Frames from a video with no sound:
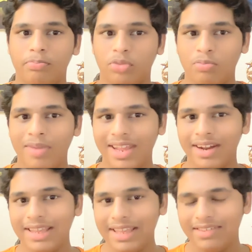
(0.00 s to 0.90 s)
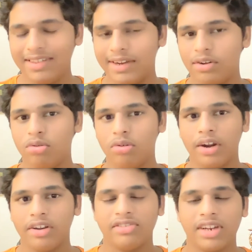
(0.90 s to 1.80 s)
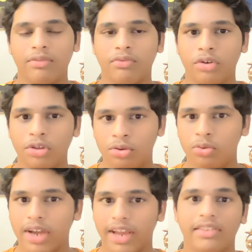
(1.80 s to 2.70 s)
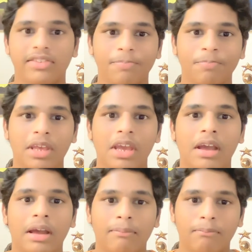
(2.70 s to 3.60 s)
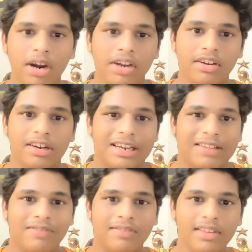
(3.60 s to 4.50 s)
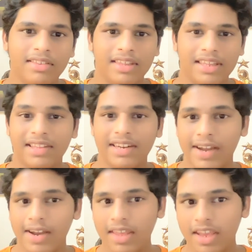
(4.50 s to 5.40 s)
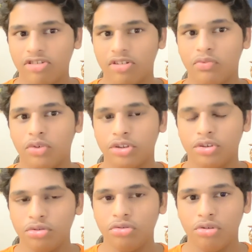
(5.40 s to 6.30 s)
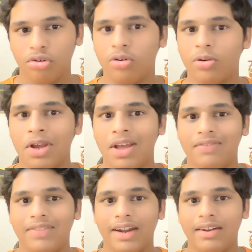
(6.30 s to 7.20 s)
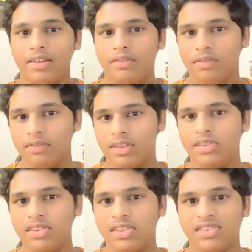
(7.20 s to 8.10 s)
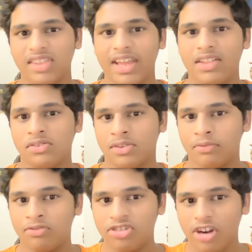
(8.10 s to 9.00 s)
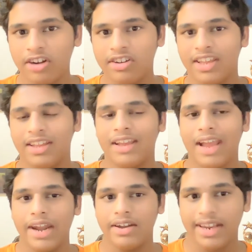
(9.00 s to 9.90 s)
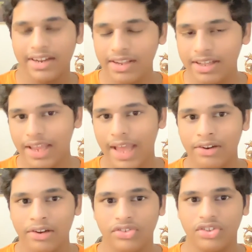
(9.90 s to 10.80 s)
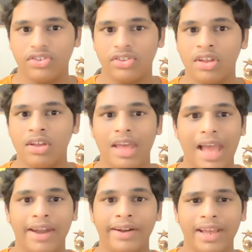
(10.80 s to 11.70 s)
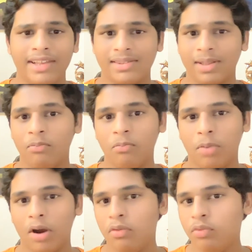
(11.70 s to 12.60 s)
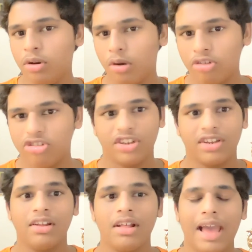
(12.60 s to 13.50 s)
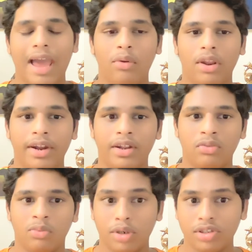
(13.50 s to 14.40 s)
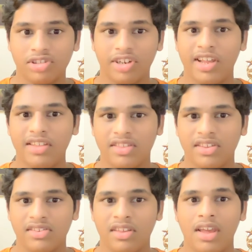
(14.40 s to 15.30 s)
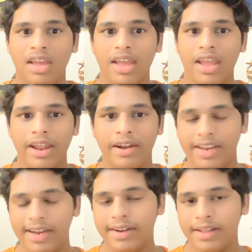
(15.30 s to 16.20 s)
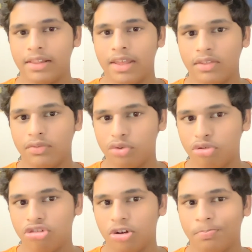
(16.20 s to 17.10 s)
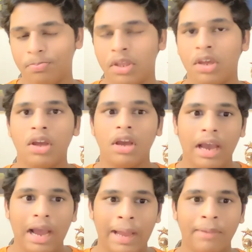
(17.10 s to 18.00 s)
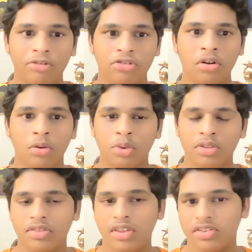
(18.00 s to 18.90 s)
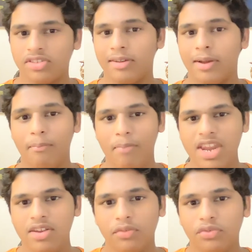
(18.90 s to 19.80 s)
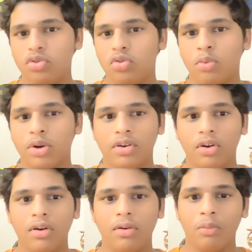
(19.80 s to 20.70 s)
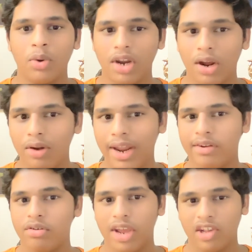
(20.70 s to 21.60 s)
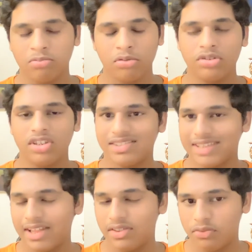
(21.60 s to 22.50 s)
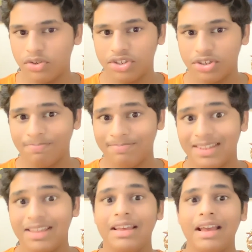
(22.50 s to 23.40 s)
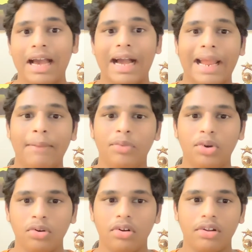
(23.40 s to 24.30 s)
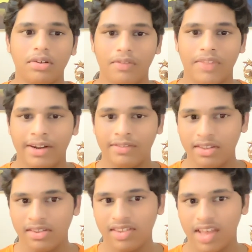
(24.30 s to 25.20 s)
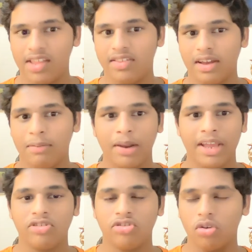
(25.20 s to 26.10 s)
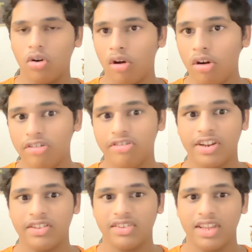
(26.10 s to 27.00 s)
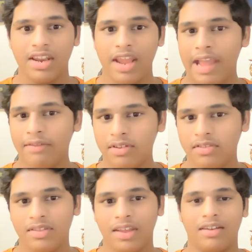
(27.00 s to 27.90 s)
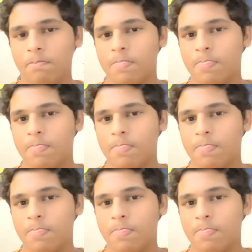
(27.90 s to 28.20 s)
to make it easy to understand for you guys. But this is an indication for you to know that this is the science of charting and technical analysis, and it has some powerful logic, and it is worth studying this in detail in the future. I am sure with this, many of you would now like to explore this science further. I am told that this science applies to all trends in everything.